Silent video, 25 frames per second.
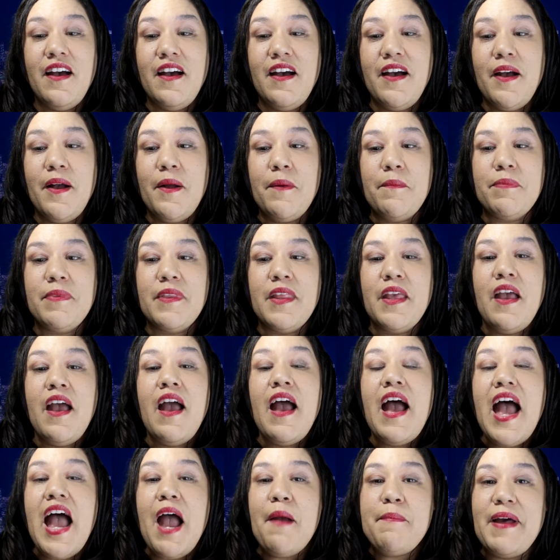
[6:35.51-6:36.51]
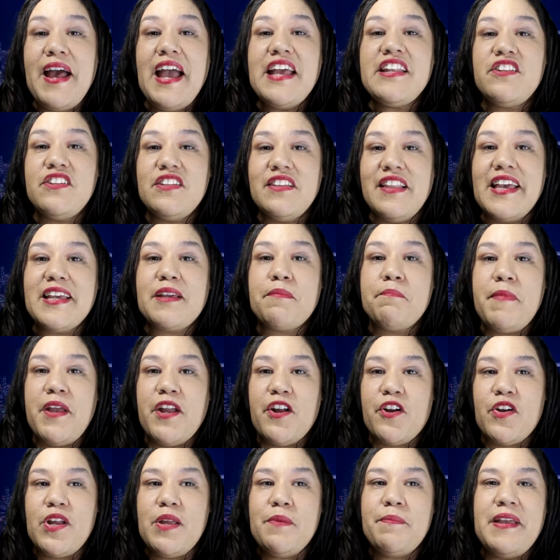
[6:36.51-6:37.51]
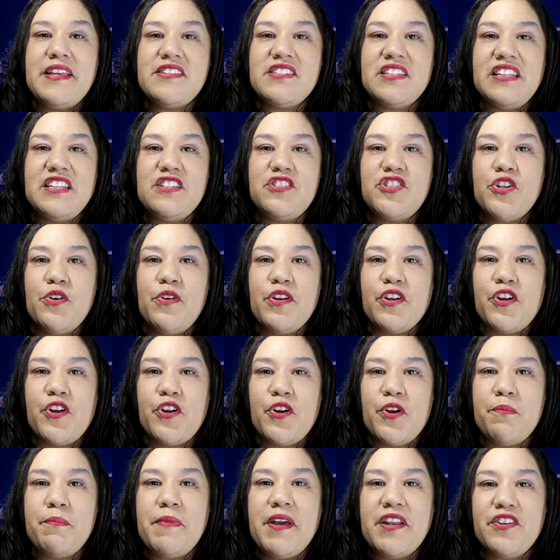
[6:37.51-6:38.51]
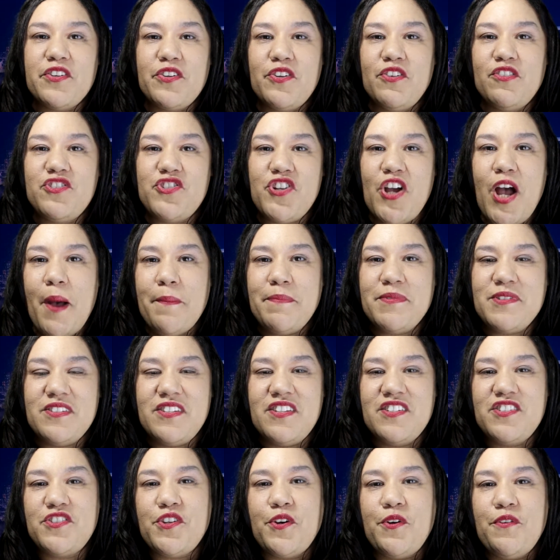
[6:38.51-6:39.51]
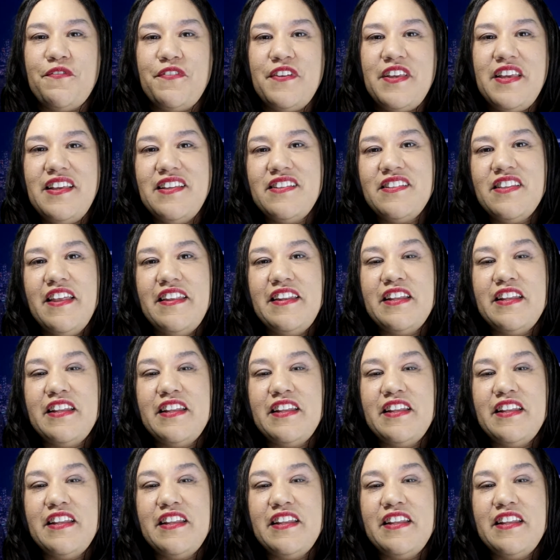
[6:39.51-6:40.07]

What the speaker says: But I did like Mary basically showing her medical chops to Sophie,